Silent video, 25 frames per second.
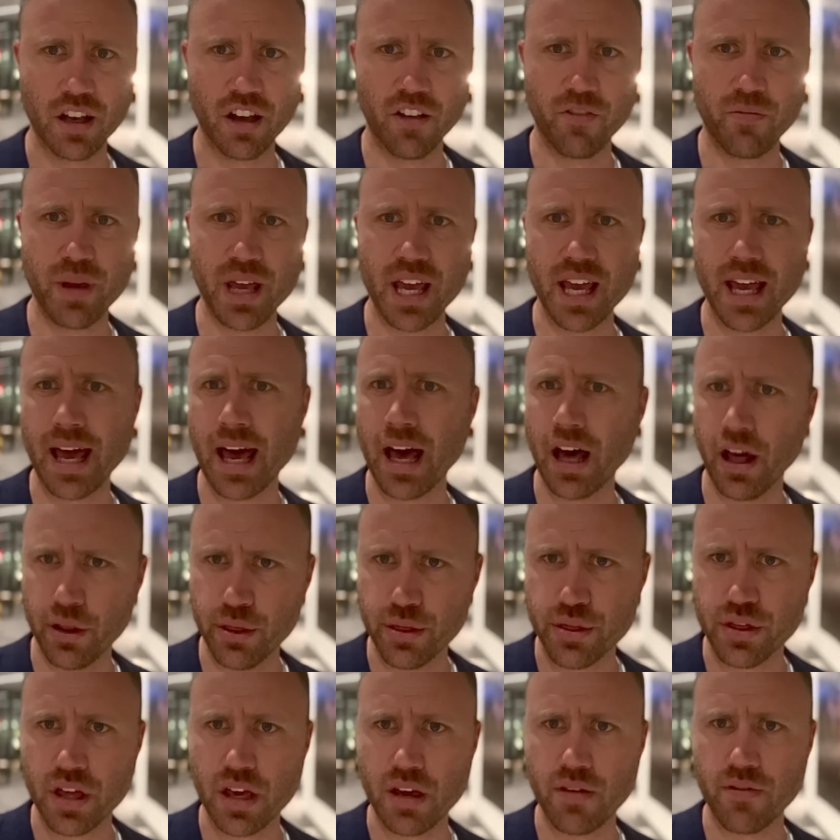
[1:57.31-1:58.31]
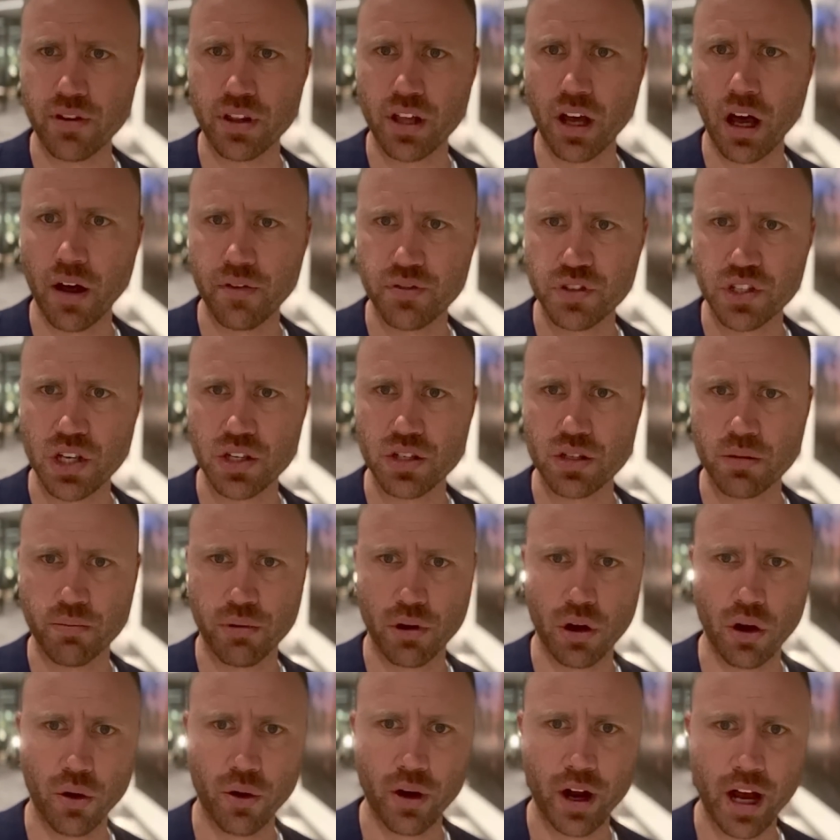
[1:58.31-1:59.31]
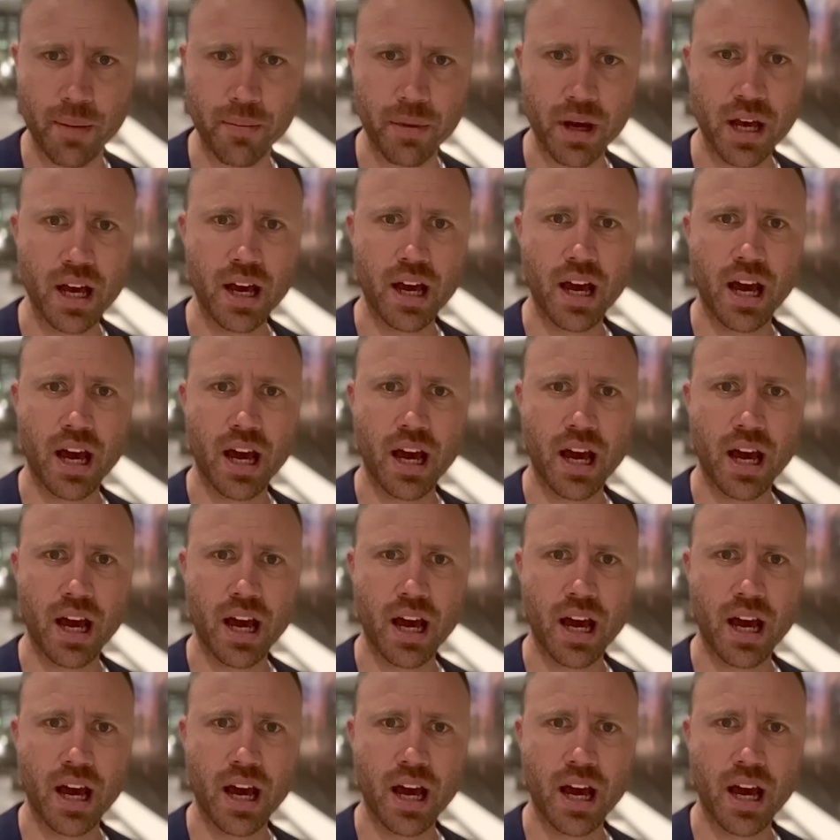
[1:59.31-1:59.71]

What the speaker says: of being healthy for the offseason program,